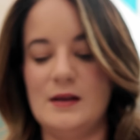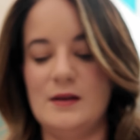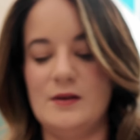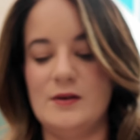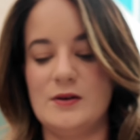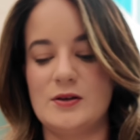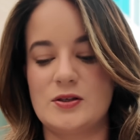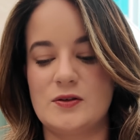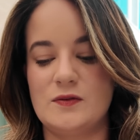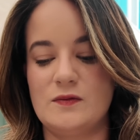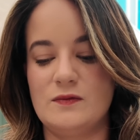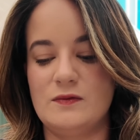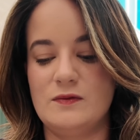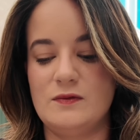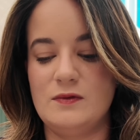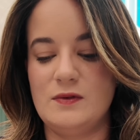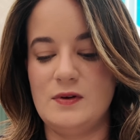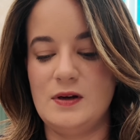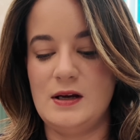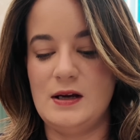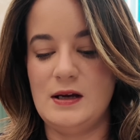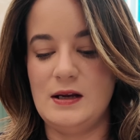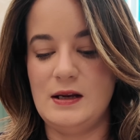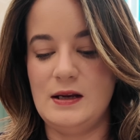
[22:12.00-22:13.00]
It looks
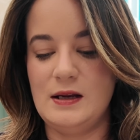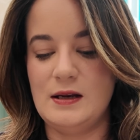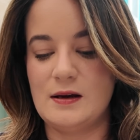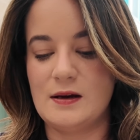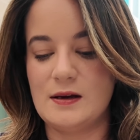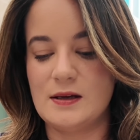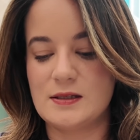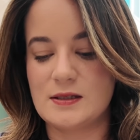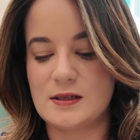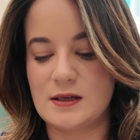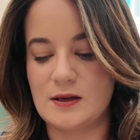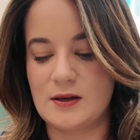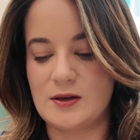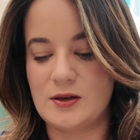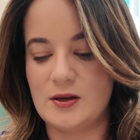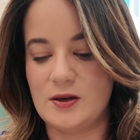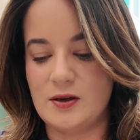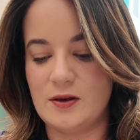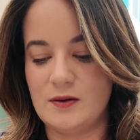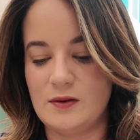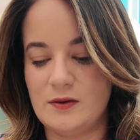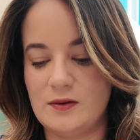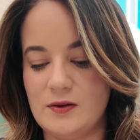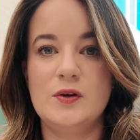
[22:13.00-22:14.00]
really nice and
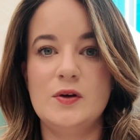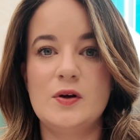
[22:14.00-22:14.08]
cute.